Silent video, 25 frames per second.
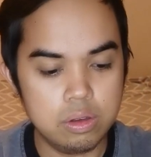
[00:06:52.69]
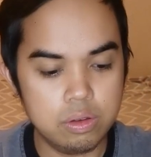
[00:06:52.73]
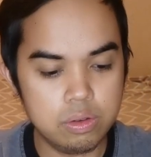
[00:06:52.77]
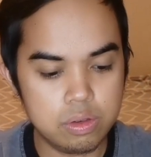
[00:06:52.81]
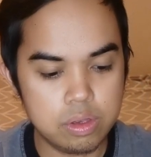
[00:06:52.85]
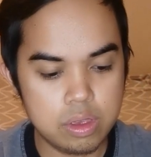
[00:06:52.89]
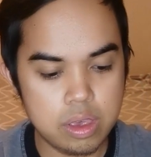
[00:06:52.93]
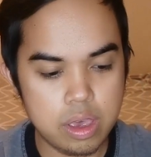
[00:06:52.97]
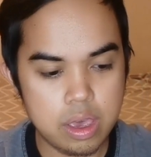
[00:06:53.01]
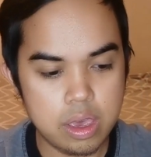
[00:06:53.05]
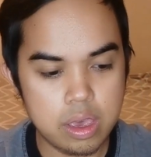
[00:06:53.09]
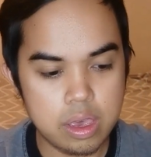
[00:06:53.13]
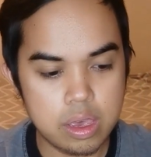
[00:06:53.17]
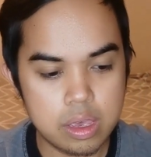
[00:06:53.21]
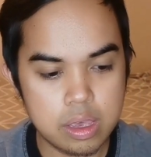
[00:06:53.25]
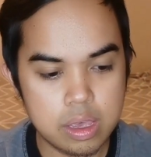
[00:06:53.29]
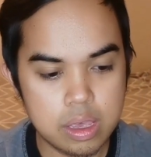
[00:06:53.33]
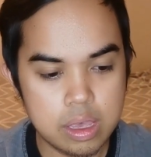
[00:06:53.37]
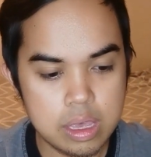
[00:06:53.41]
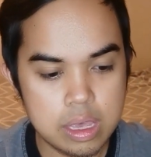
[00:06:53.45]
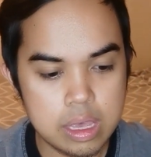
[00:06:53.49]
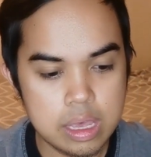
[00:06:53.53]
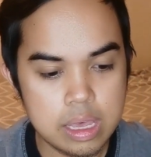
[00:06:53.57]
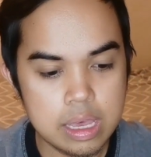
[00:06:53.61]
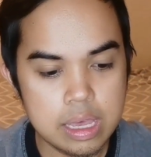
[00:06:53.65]
Okay.
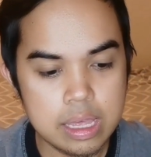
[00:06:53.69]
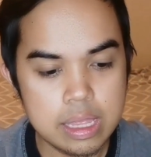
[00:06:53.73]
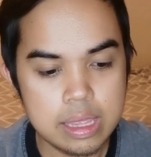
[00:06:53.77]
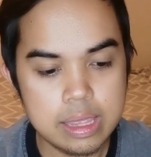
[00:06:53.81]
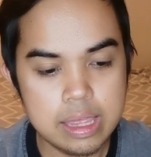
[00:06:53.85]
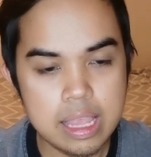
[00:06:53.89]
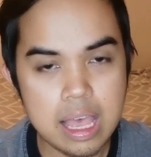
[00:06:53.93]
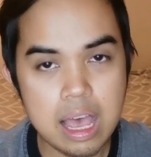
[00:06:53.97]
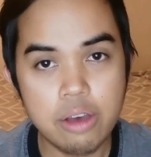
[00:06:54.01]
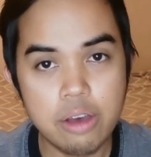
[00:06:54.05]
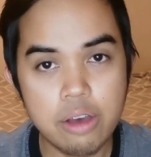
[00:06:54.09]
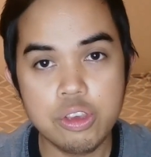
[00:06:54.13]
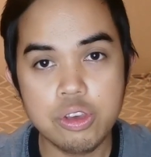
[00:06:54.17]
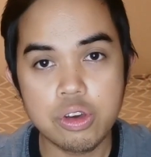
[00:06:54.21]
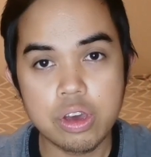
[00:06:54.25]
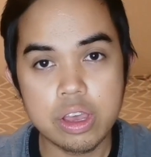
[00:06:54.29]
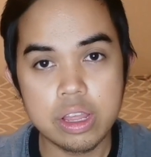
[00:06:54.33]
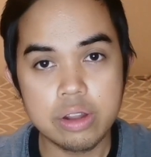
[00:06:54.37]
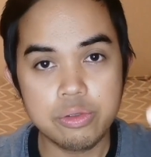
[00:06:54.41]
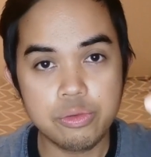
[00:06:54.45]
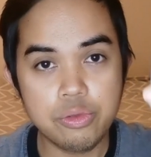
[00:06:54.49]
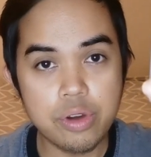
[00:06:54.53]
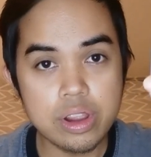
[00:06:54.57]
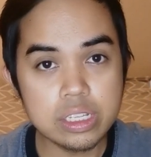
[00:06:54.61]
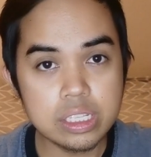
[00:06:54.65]
Now you
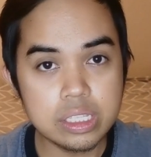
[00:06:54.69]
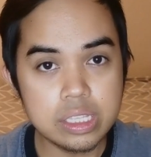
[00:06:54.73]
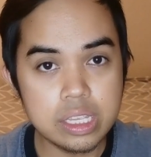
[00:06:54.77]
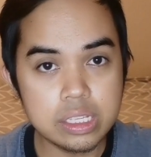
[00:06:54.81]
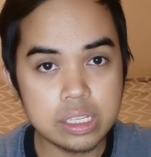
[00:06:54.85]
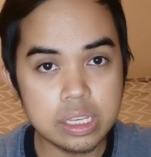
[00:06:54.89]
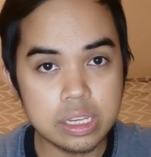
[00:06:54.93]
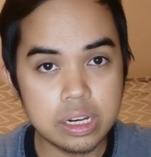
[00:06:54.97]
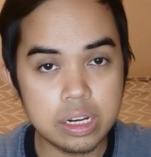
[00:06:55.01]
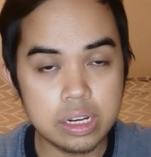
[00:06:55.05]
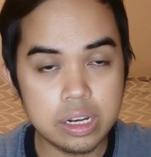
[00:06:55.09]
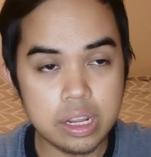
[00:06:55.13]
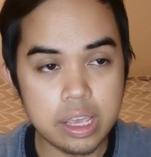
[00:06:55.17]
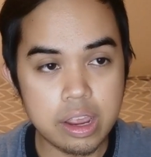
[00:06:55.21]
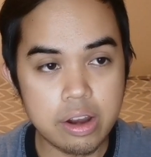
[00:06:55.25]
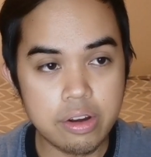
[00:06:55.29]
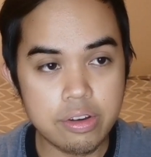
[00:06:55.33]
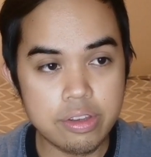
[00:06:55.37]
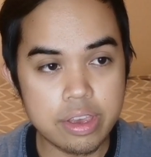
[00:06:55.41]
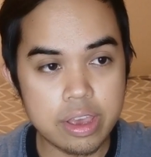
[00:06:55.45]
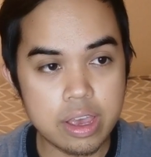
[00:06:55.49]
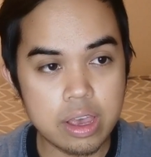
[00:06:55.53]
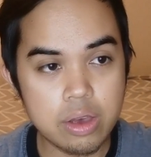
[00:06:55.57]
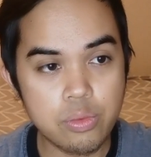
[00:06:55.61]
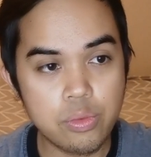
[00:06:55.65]
can rest this in an
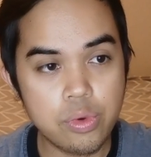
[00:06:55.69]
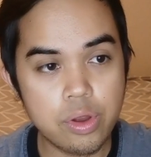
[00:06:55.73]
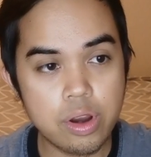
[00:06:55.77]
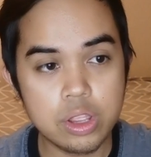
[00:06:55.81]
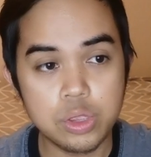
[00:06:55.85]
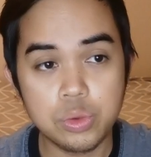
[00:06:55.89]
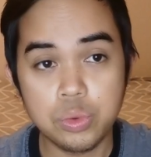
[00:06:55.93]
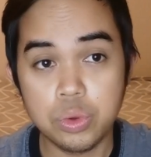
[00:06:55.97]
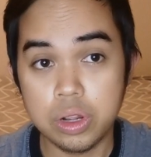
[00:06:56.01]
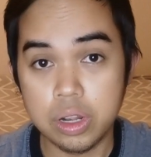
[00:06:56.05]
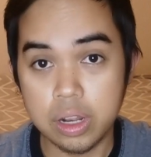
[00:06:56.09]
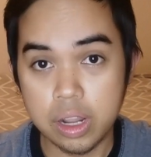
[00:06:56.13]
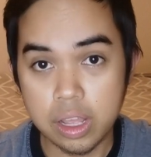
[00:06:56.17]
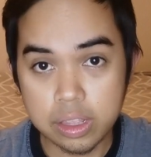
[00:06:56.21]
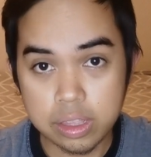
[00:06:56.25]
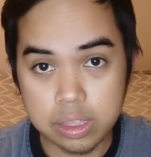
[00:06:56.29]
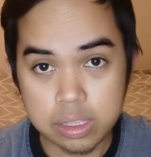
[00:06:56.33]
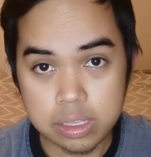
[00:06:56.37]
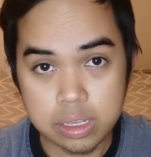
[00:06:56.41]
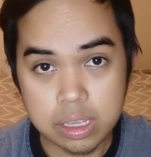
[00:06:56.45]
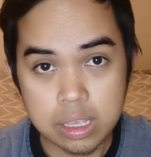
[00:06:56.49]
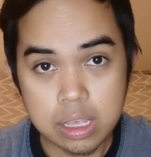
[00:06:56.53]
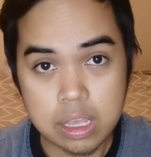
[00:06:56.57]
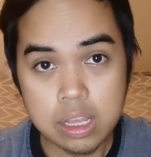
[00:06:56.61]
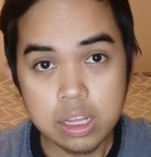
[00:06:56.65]
area where it will
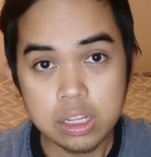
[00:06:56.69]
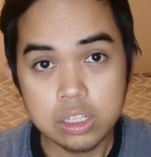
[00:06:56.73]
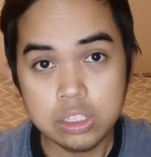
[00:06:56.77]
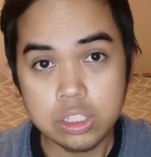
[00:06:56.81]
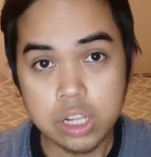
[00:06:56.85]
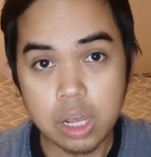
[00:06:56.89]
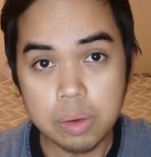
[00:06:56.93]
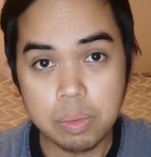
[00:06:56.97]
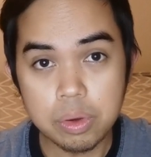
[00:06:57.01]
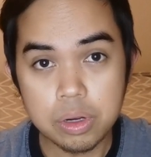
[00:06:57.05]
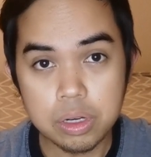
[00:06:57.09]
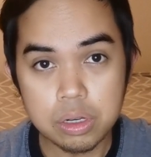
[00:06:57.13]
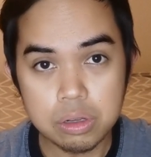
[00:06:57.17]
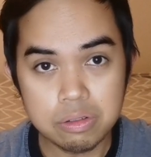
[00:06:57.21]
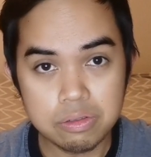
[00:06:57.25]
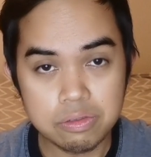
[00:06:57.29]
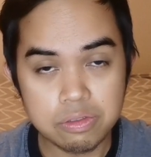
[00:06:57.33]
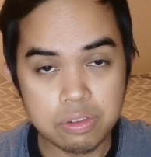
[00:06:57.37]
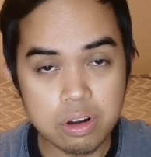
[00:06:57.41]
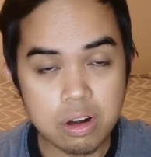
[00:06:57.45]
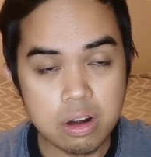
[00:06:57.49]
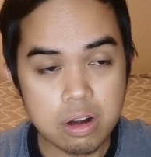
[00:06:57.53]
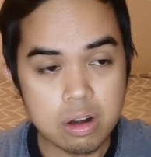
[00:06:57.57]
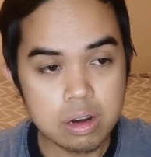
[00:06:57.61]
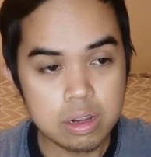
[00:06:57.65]
not topple
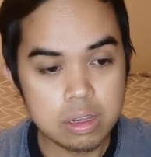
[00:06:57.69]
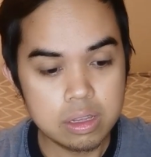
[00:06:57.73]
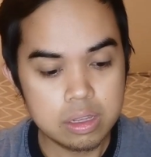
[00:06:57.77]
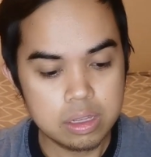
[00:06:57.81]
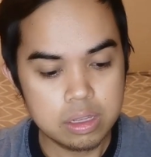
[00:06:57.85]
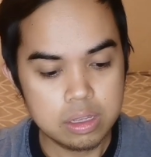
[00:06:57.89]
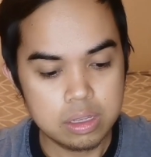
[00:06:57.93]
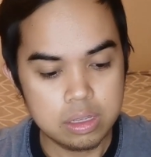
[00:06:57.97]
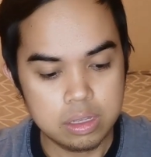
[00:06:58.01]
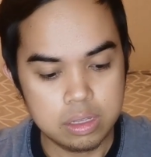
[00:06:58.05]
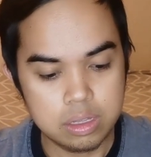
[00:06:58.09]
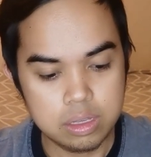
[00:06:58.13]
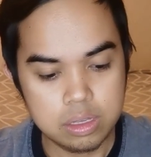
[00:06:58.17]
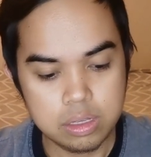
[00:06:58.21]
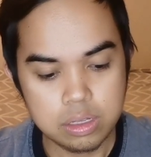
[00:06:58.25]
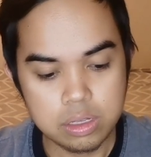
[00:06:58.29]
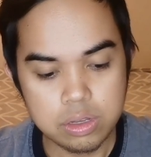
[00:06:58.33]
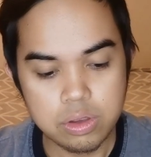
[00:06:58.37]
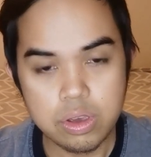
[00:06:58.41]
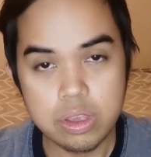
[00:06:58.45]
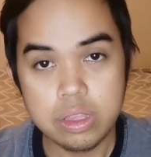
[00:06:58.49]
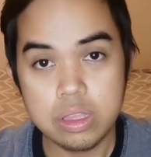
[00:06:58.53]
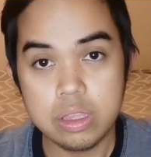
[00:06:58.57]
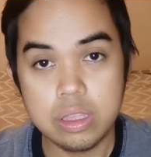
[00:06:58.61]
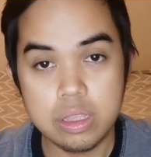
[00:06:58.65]
over.
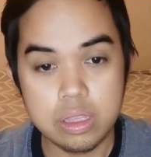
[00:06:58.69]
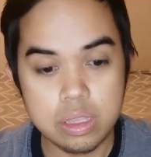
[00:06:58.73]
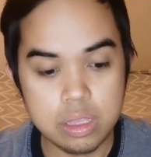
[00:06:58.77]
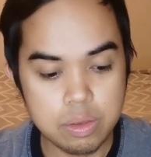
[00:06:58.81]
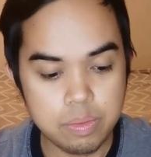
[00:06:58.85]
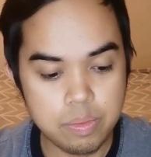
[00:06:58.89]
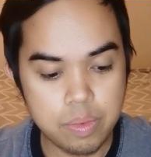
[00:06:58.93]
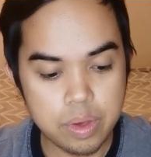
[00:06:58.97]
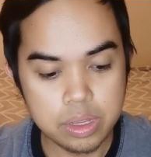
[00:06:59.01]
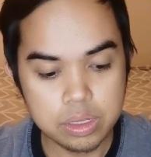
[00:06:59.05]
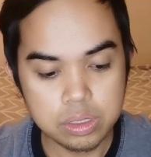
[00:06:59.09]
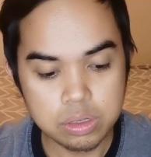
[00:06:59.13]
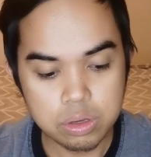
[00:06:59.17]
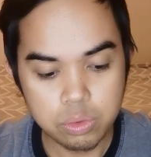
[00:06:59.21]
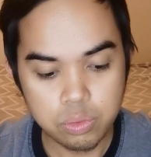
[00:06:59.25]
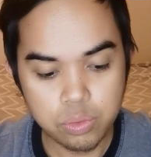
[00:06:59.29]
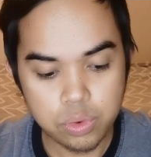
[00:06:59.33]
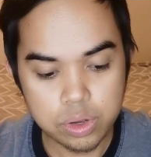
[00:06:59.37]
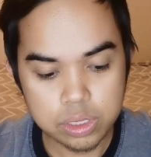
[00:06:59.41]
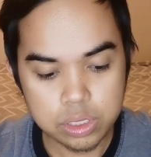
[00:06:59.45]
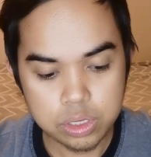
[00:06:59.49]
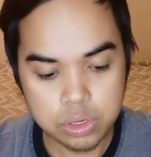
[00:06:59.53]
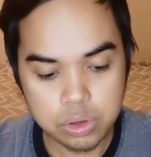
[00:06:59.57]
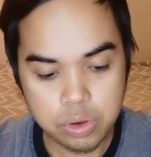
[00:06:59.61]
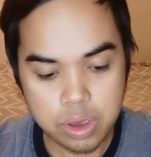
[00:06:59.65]
So it depends
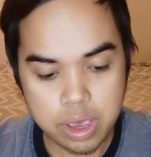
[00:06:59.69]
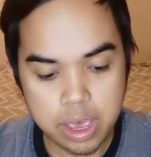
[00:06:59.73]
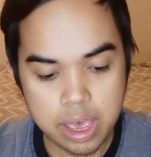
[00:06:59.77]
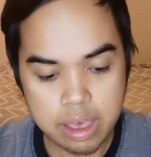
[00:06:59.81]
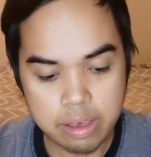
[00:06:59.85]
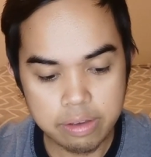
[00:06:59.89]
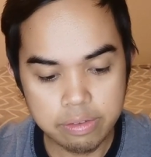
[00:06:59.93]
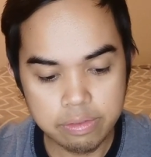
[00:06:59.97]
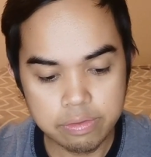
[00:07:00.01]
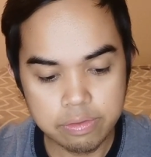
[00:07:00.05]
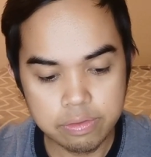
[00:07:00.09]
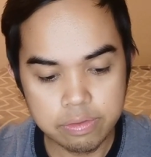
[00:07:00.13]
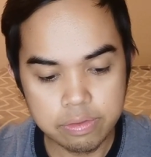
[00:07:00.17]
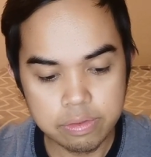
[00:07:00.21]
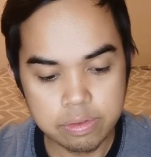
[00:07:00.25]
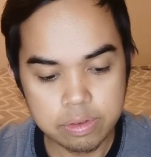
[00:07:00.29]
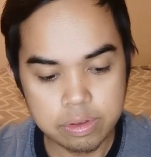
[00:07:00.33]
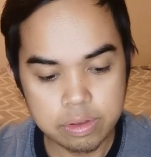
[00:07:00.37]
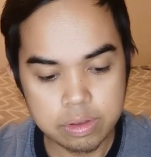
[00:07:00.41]
on what you have.